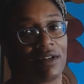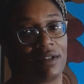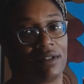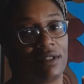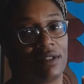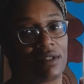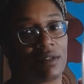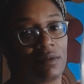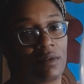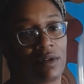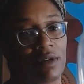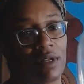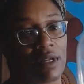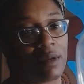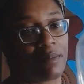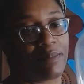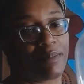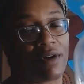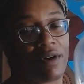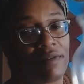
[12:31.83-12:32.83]
These are
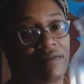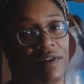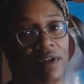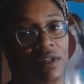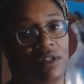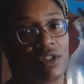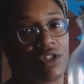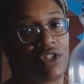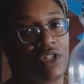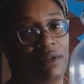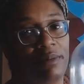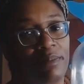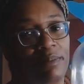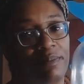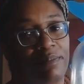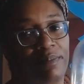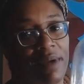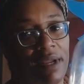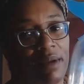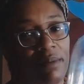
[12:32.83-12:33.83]
perfect cheap
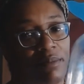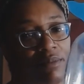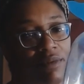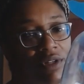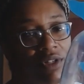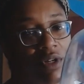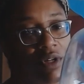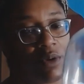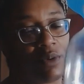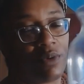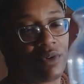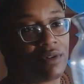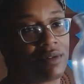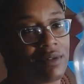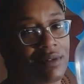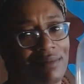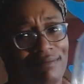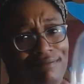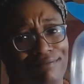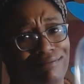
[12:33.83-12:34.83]
paintbrush holders.